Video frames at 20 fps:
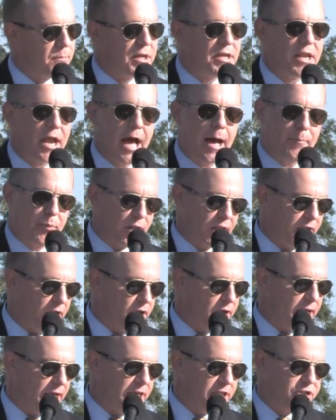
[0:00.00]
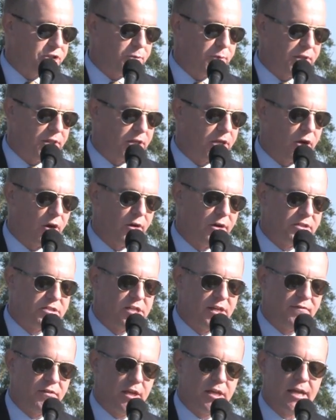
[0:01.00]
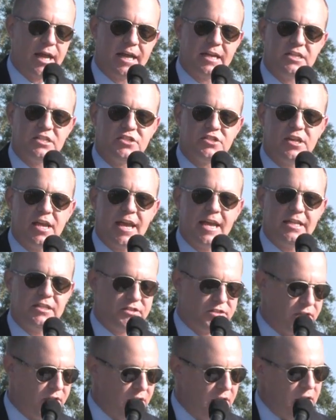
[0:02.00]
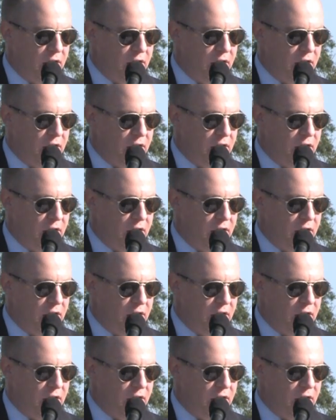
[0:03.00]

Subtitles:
a monopoly on issuing the currency of the United States